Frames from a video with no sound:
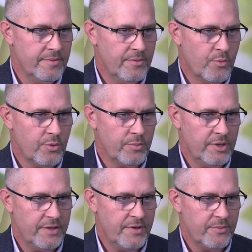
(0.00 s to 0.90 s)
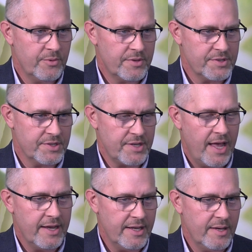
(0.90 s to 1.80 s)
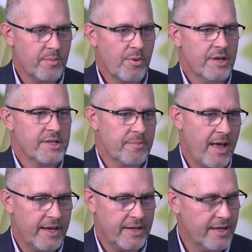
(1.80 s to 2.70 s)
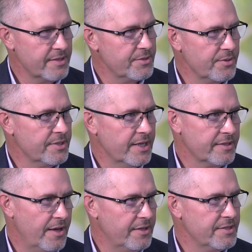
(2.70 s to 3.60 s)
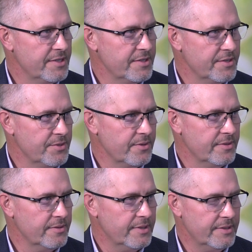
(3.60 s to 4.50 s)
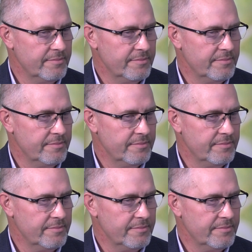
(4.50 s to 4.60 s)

world we live in, with society pressing back against certain technologies and certain